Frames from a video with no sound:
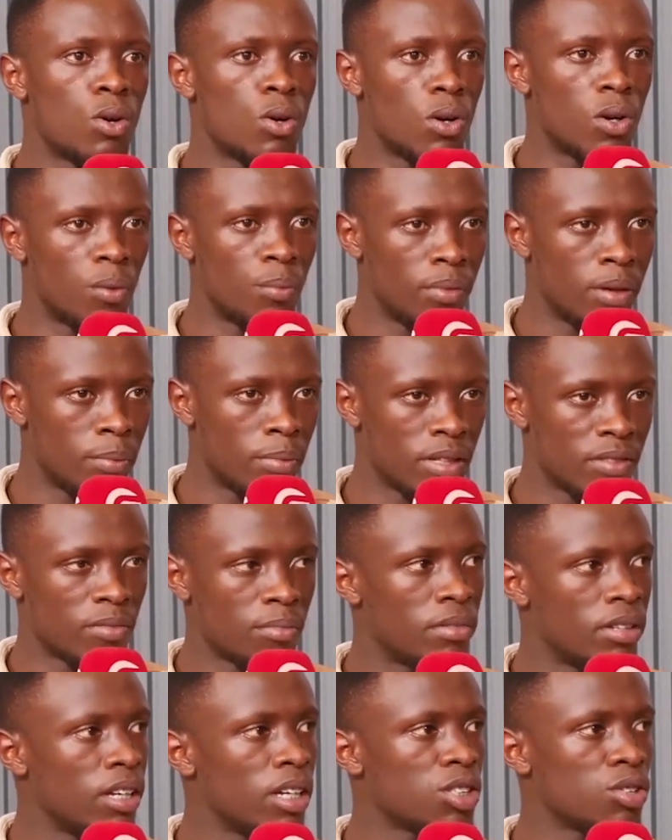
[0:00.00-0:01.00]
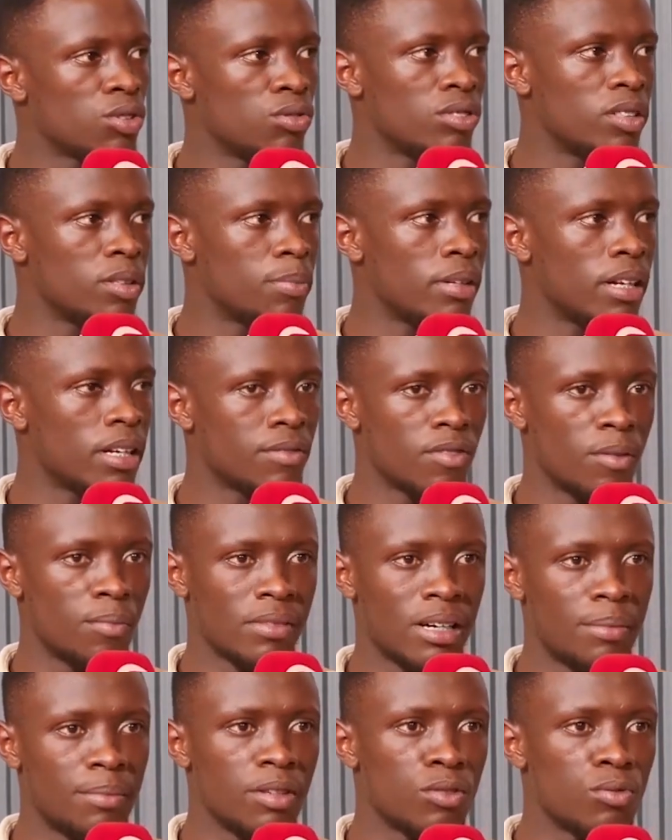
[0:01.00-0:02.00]
Or members from the National Unity Platform
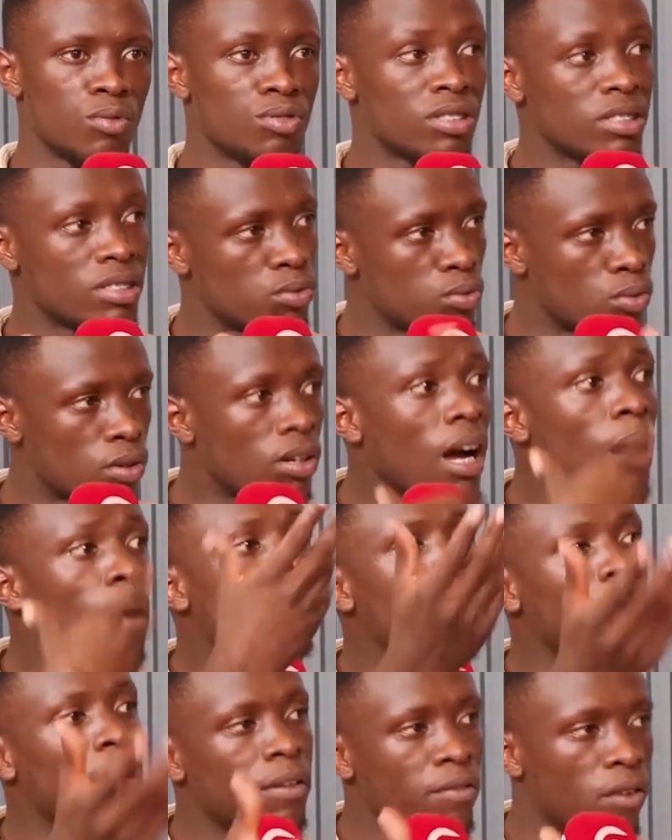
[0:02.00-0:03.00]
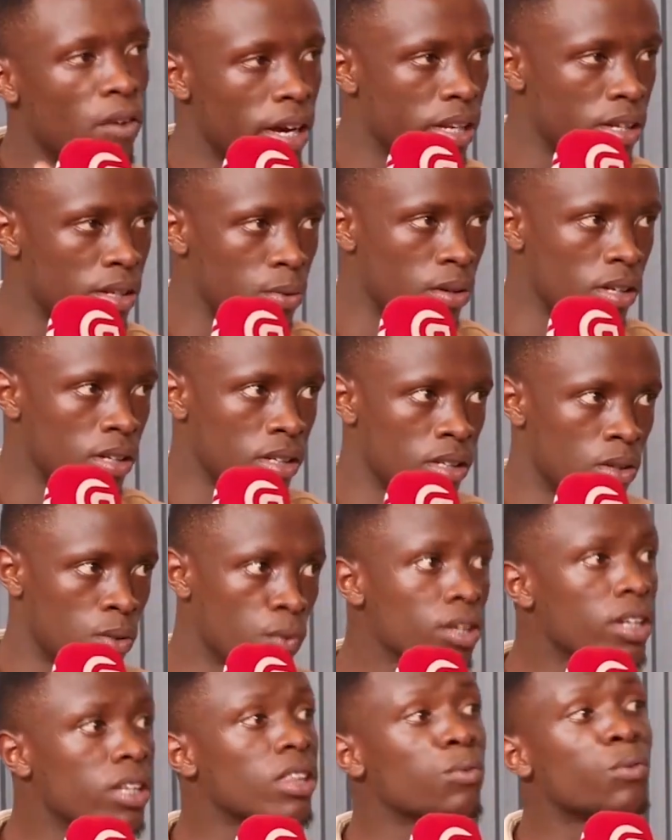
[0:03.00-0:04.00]
coming to campaign for anyone,
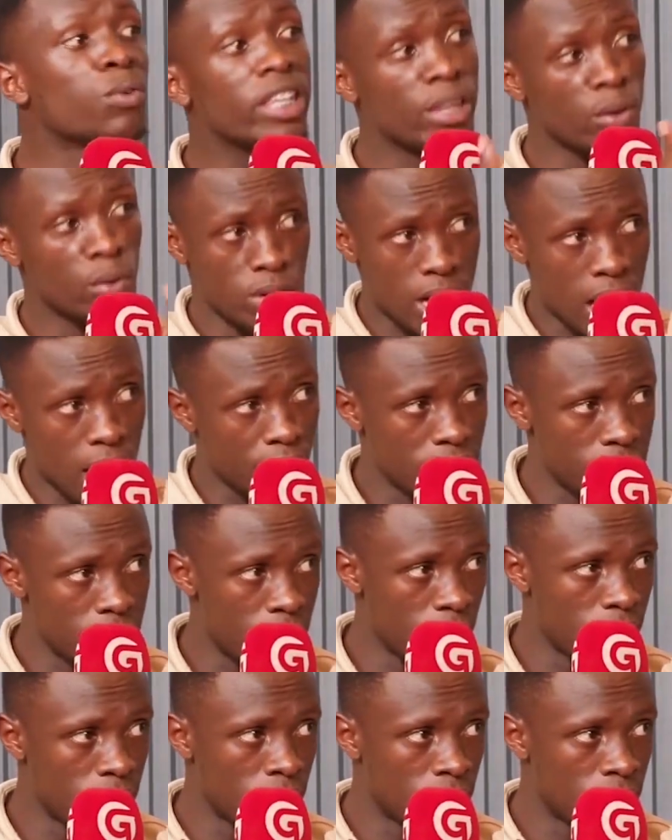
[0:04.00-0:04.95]
which they would have done.